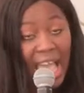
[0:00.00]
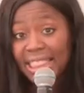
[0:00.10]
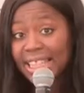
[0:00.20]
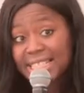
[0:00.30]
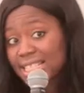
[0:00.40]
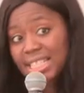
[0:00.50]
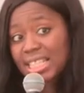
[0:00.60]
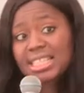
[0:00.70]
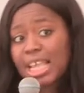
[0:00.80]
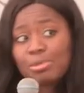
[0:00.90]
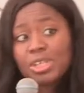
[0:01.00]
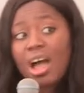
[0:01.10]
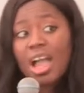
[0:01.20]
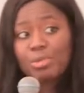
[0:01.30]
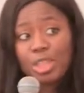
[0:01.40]
And this is at the same
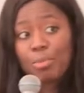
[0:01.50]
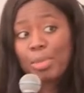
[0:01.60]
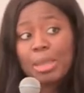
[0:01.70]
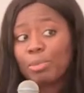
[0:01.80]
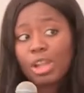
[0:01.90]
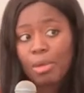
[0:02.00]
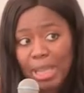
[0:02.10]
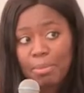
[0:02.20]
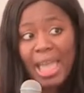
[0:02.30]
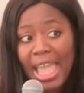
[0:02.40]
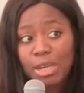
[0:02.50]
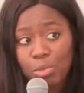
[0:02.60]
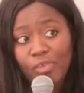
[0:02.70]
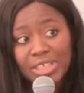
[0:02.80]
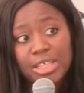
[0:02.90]
time that people are being
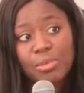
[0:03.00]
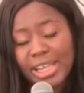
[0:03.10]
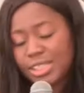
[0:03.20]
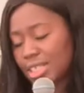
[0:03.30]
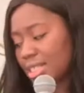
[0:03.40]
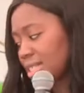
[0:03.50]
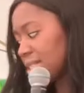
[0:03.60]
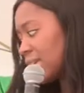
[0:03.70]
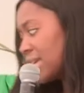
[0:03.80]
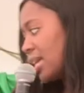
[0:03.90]
paid poverty wages.